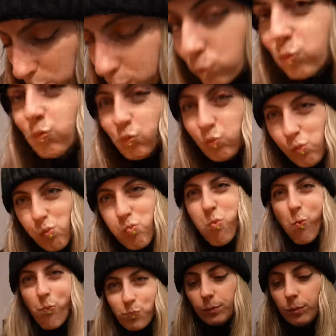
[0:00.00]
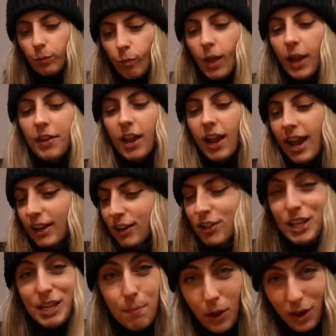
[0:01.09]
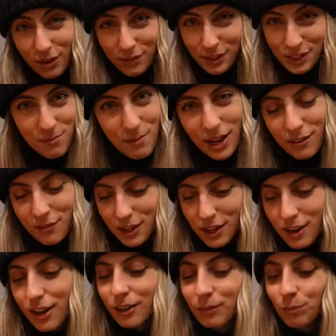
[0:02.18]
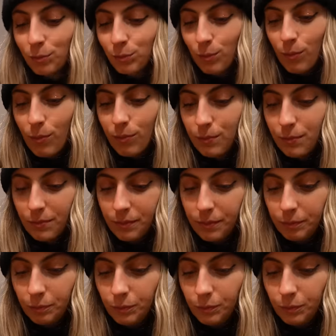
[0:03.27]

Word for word: Mmm. I think I added the perfect amount of vinegar. Mm -mm